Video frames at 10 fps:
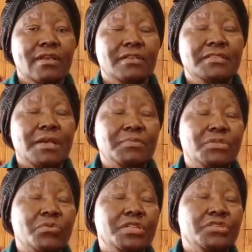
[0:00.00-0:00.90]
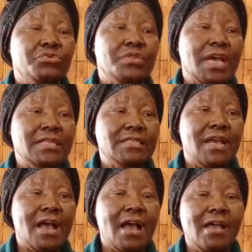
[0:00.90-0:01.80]
And subsequent to that,
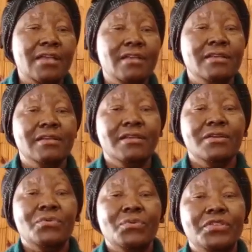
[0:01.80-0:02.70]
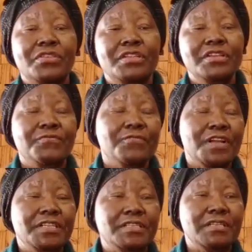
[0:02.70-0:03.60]
I, with
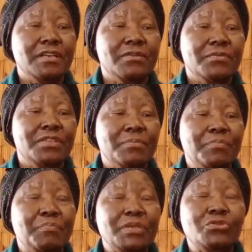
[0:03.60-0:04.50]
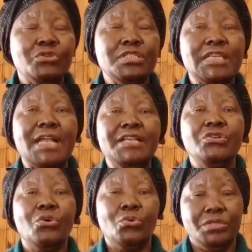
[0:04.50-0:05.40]
different, uh, with persons
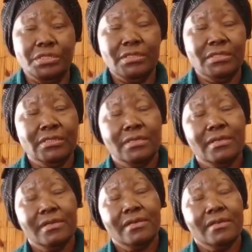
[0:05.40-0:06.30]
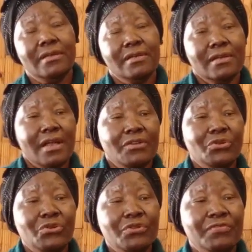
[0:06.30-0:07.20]
unknown, I
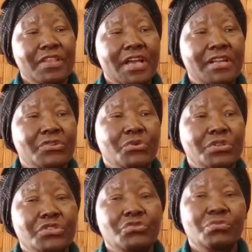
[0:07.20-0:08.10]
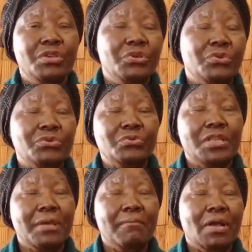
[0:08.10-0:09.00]
don't know if they are unknown to me or to
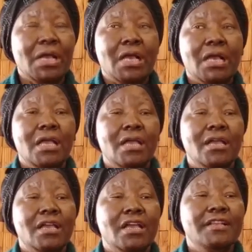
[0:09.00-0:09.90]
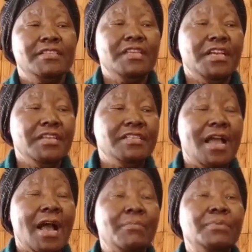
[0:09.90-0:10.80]
them, uh,
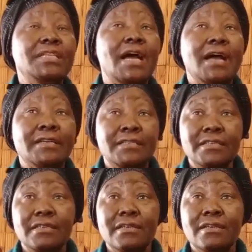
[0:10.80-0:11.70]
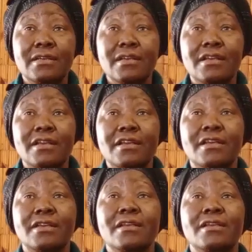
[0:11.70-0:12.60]
did abduct
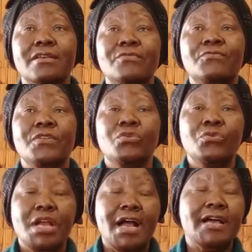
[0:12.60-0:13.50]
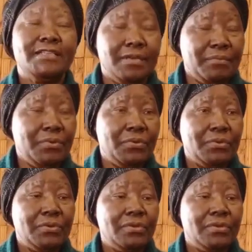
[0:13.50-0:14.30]
uh, Feluna Hatembo